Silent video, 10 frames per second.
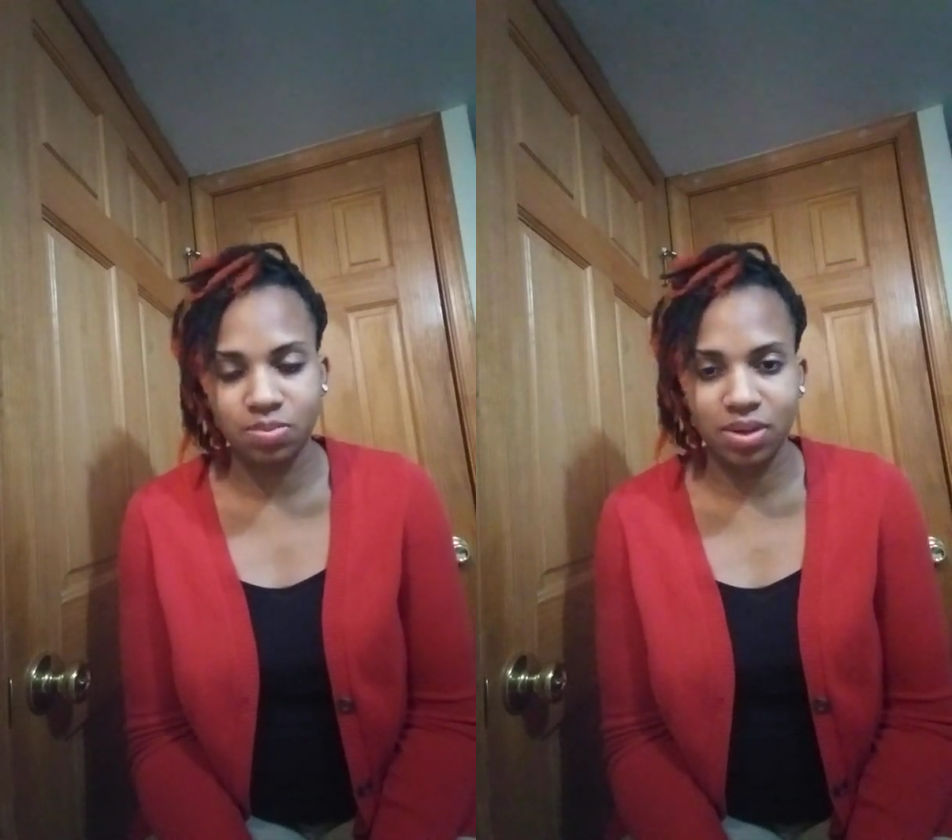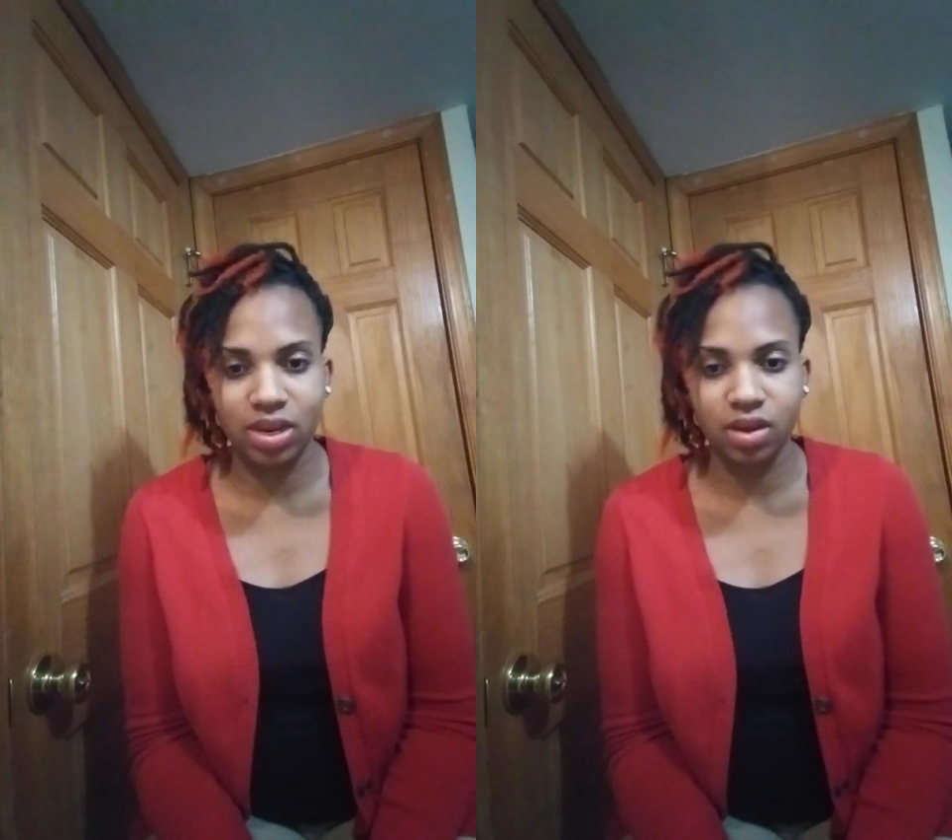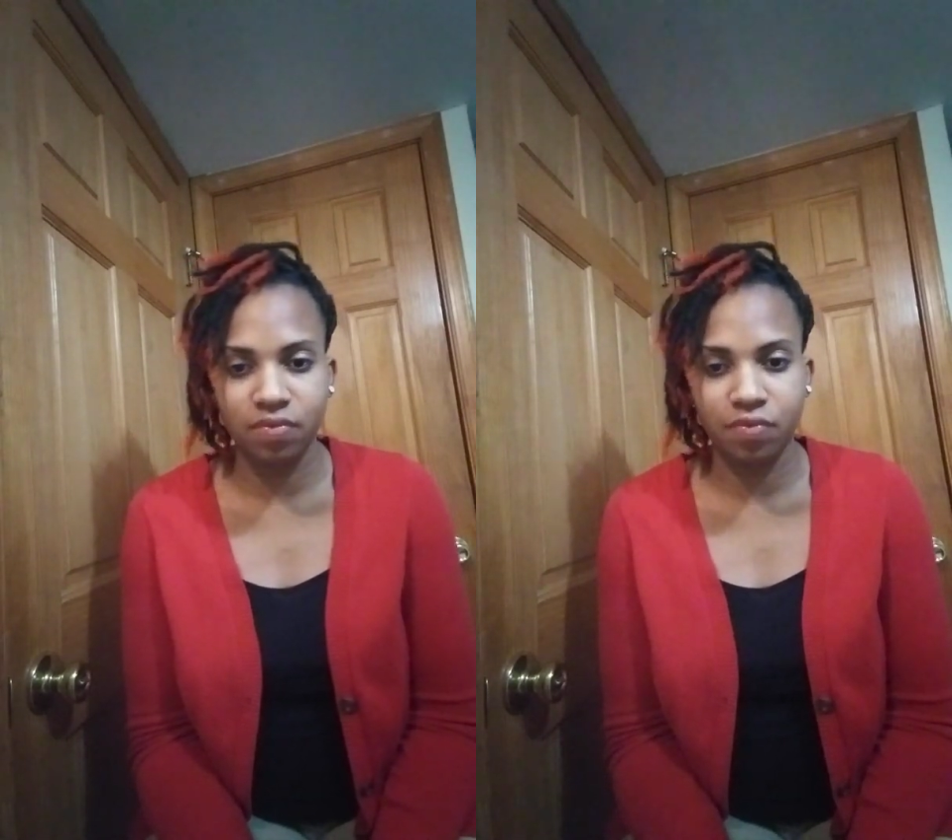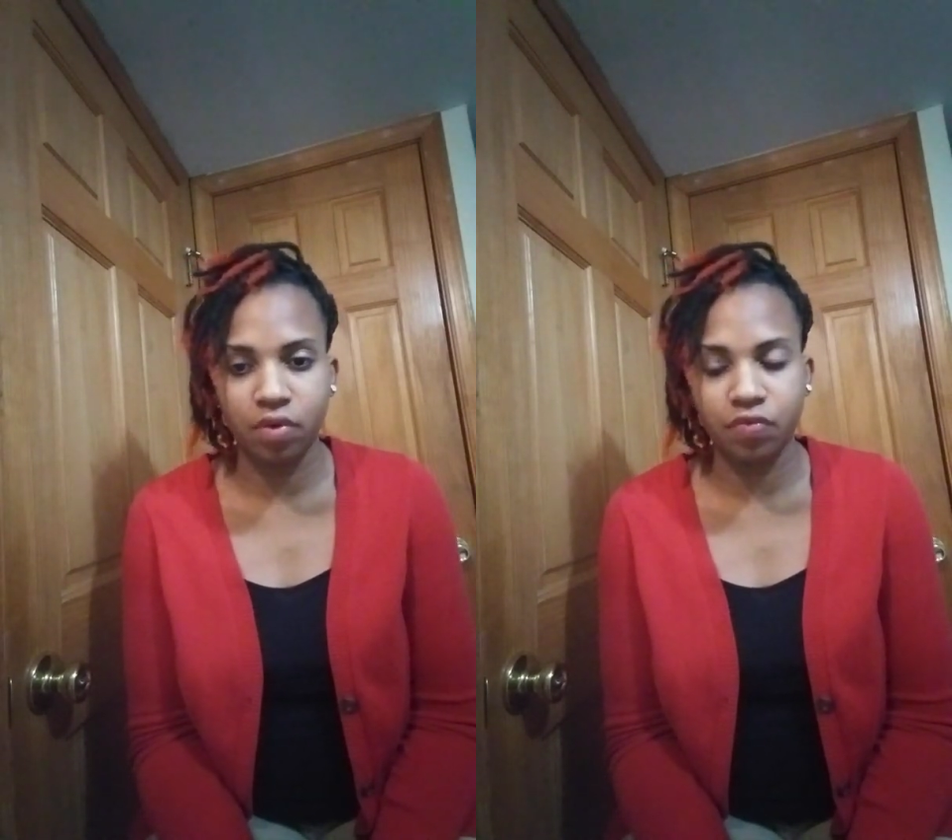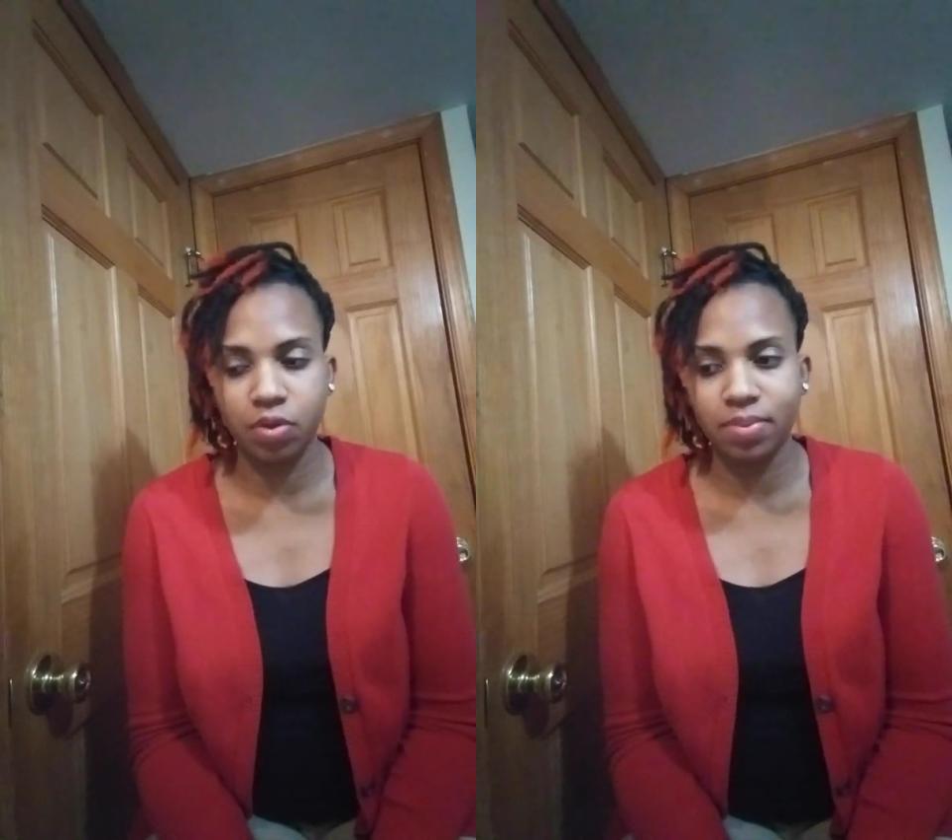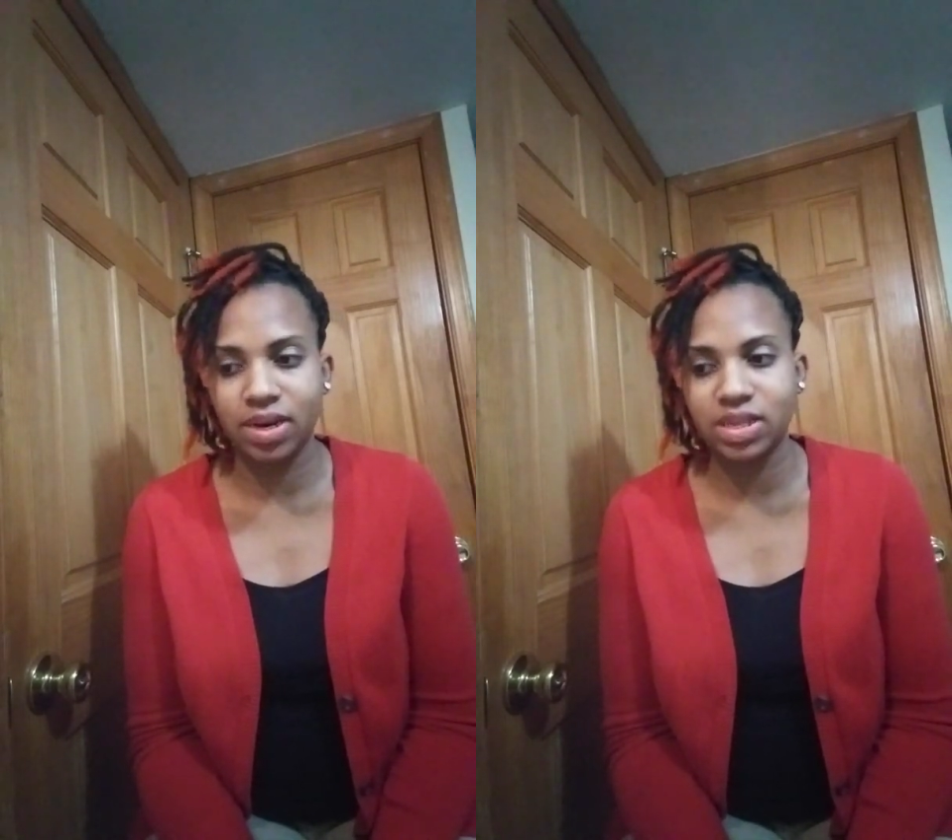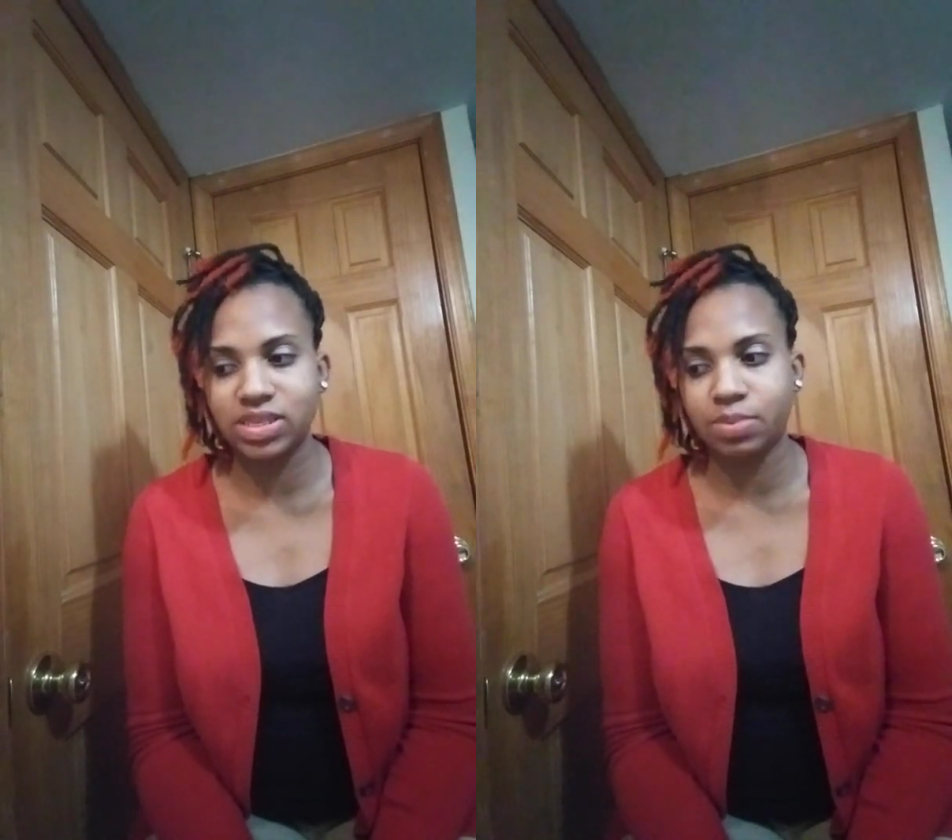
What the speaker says: media for a few minutes.